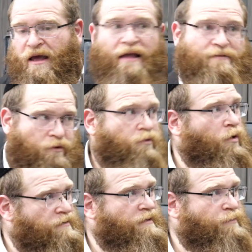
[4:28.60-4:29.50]
And so it
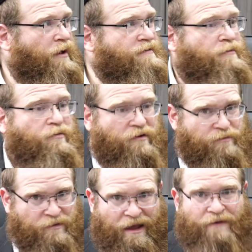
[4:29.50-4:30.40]
quotes this pasuk because
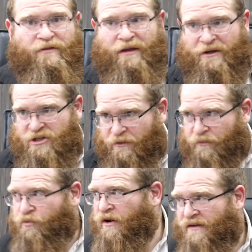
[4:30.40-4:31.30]
we daven to Hashem, we
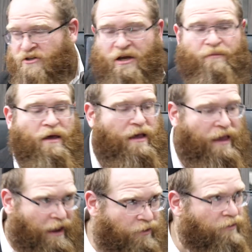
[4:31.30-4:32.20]
praise Hashem,
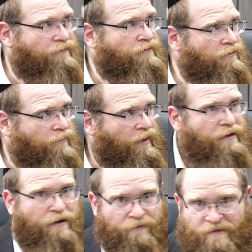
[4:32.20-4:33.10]
Erev
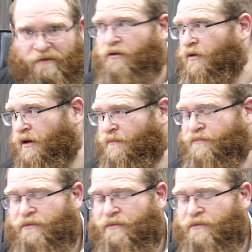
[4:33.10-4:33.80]
Ubayker V'tzarayim.